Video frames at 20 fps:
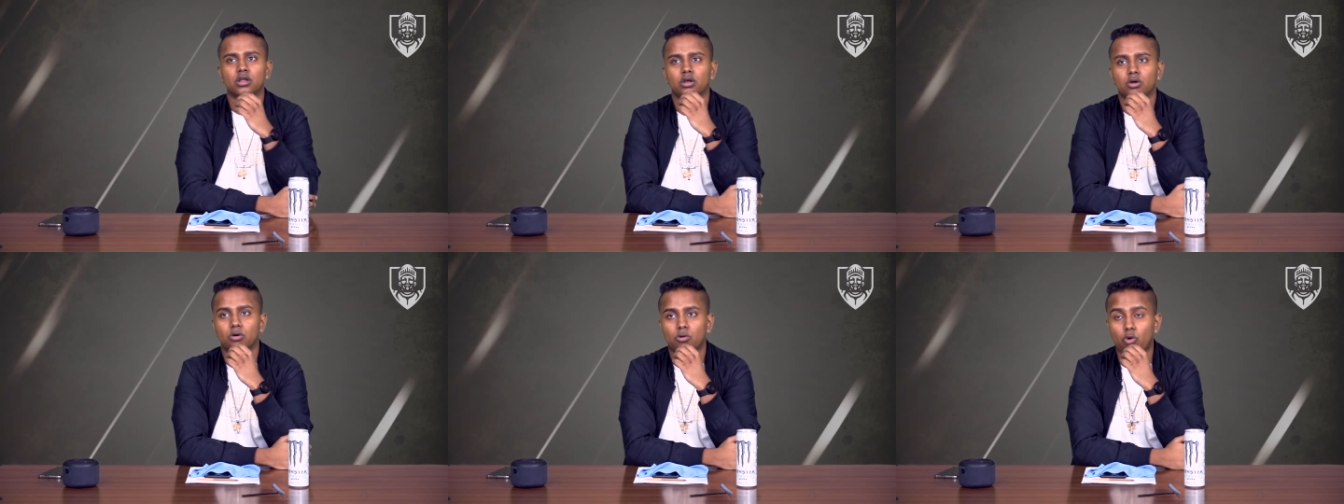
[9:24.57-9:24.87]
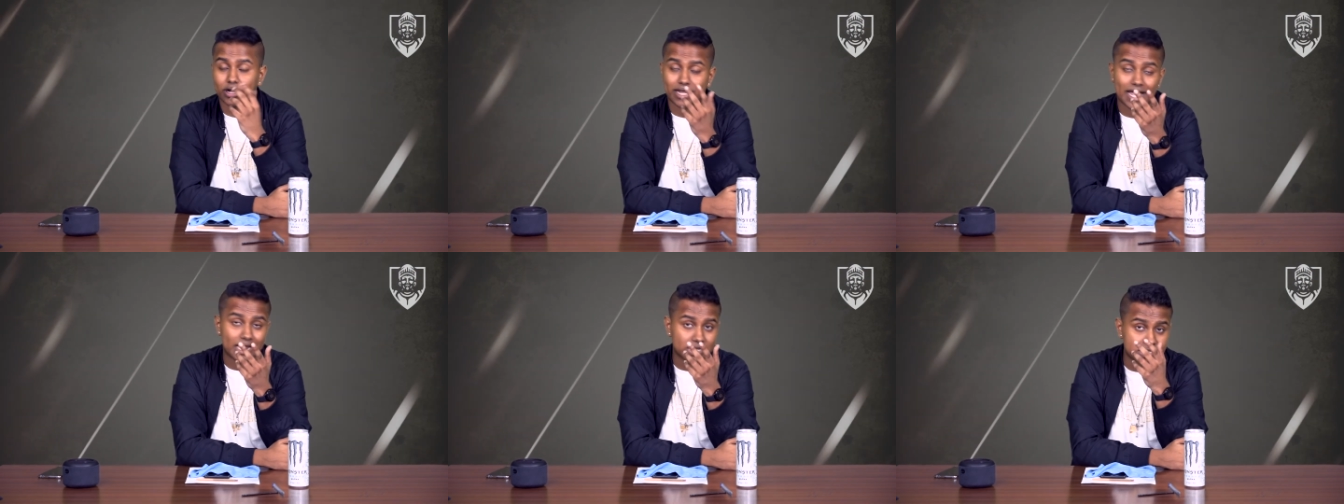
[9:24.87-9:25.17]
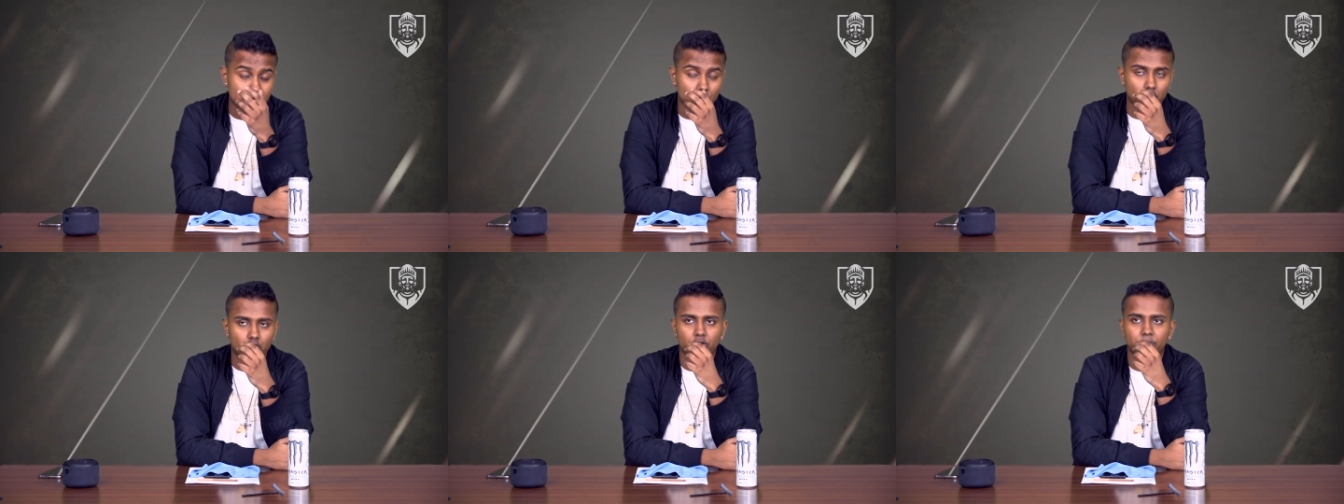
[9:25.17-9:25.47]
or can't
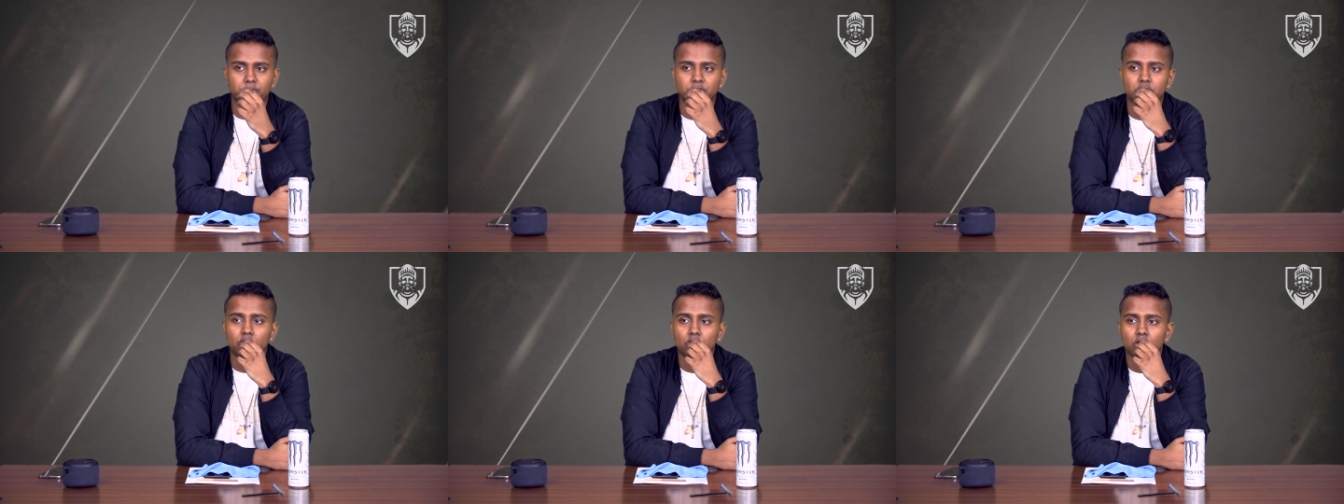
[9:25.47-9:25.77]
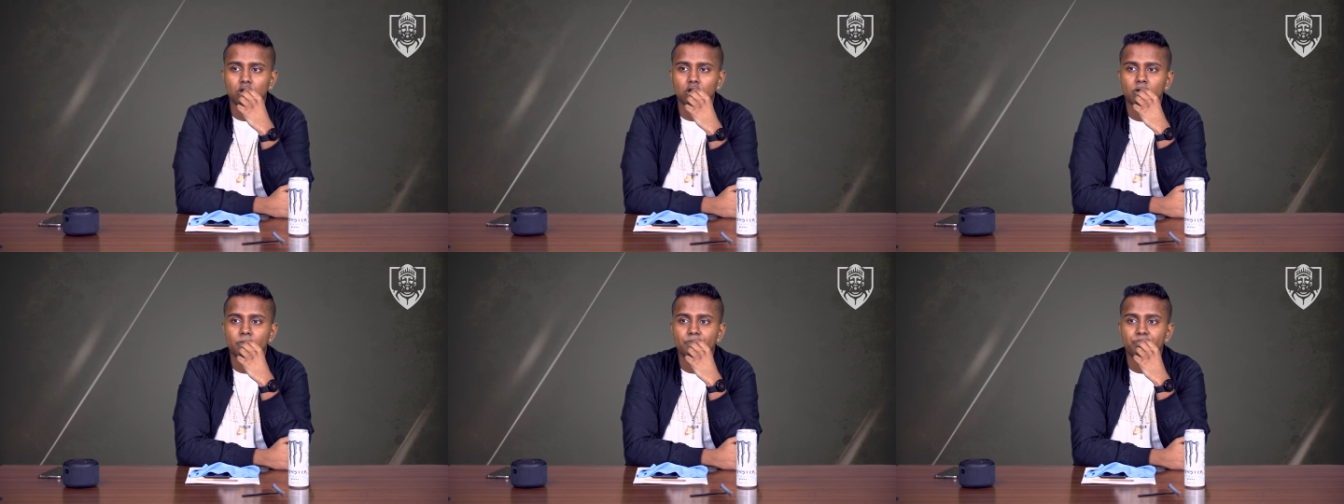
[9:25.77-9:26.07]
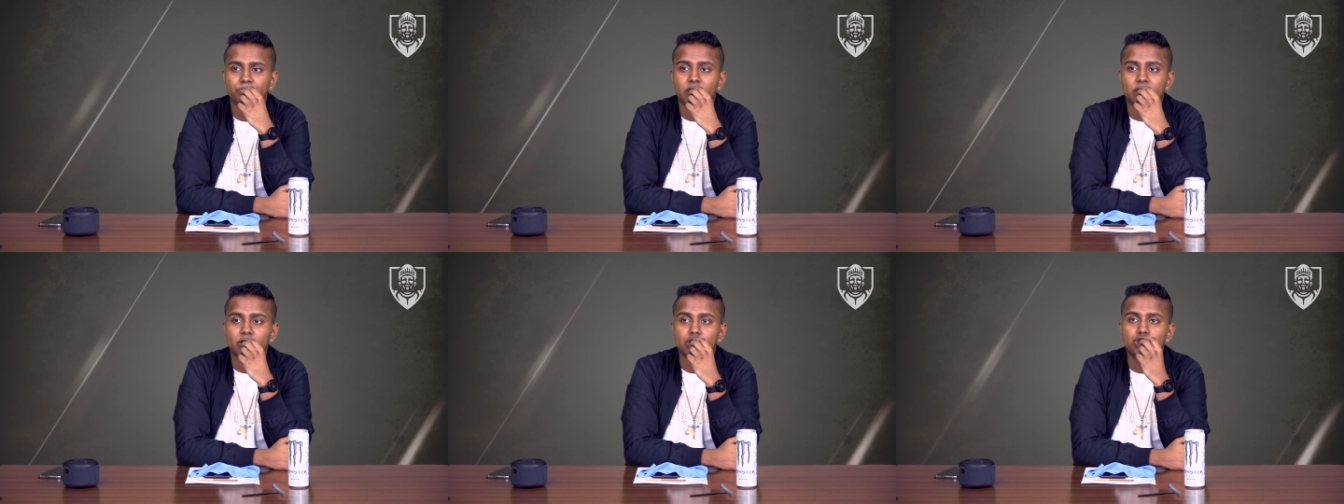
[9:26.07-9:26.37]
sell crypto,
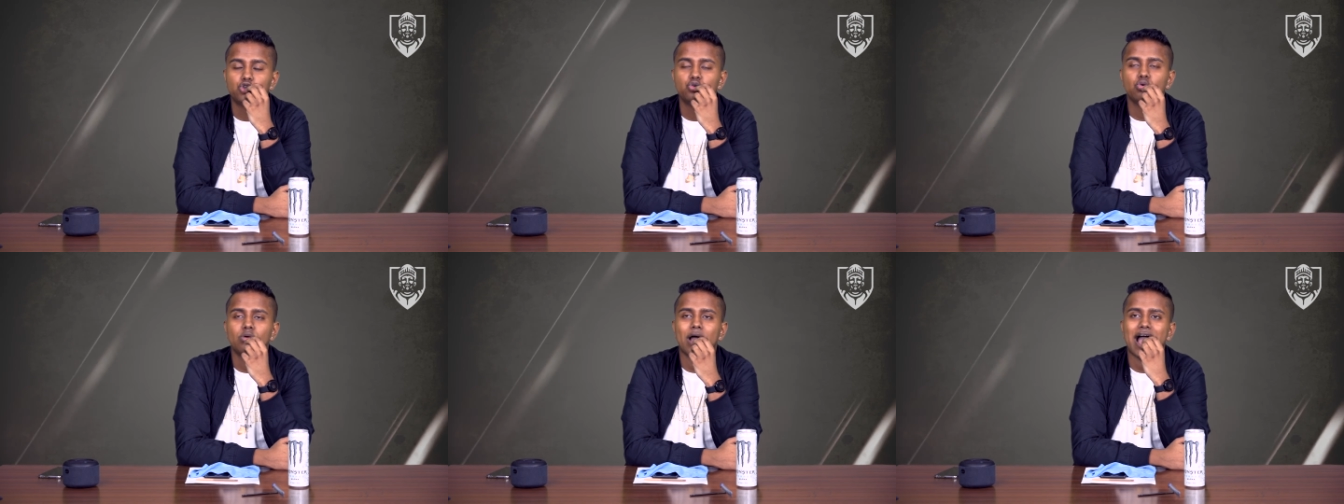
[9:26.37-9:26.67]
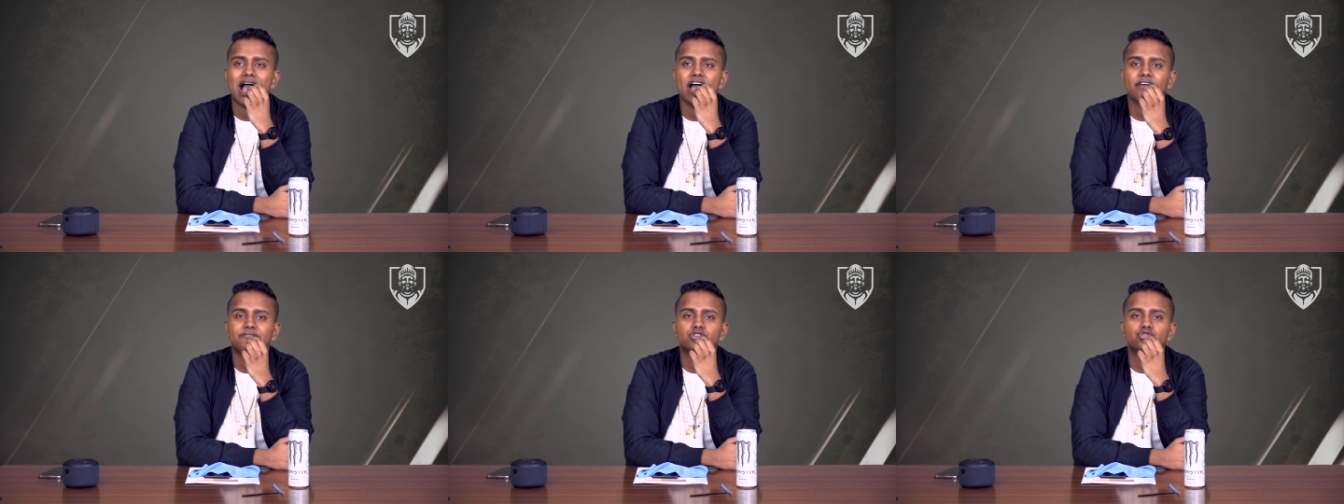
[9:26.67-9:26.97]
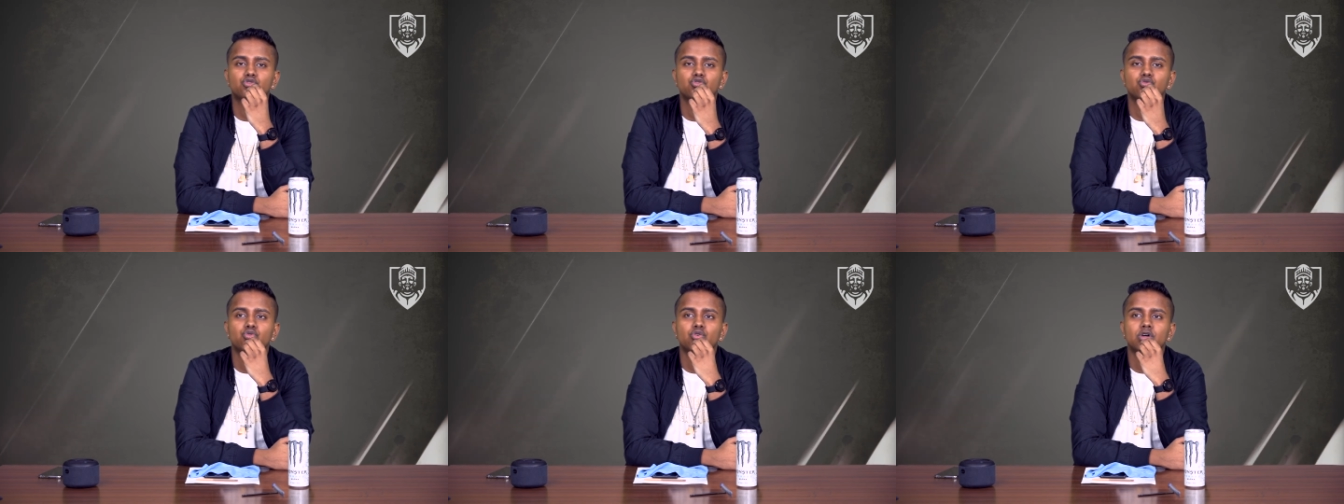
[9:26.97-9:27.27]
you have
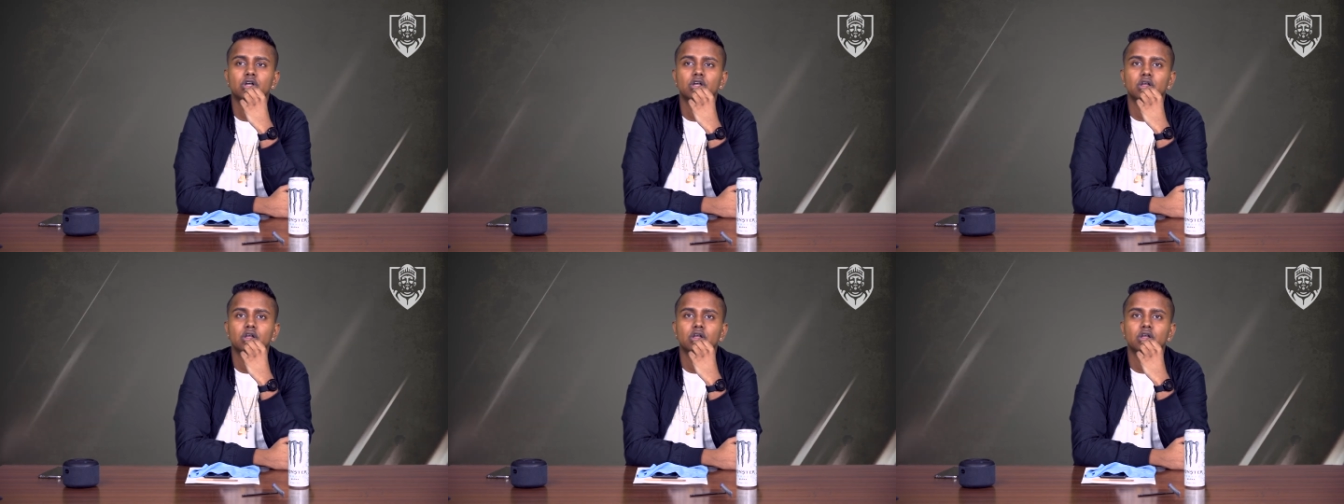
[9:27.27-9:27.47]
to